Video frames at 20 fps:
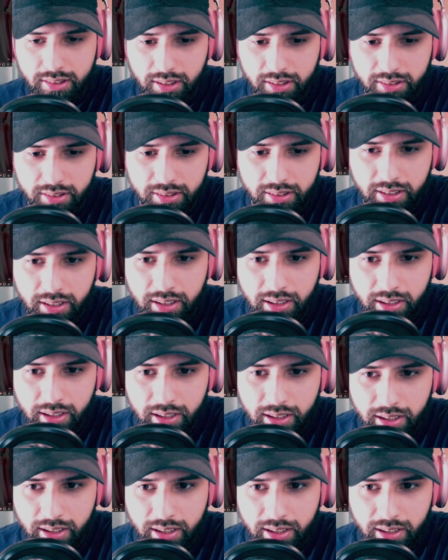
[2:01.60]
as
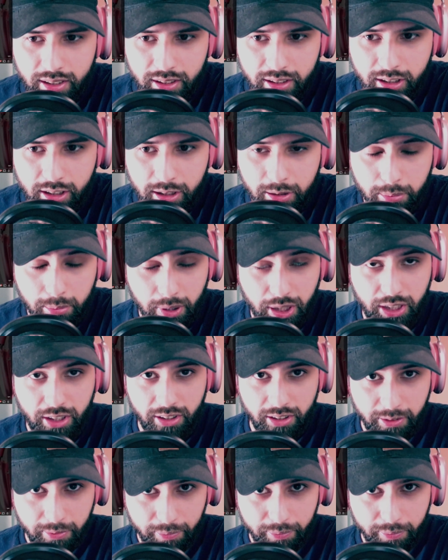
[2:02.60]
Khmer,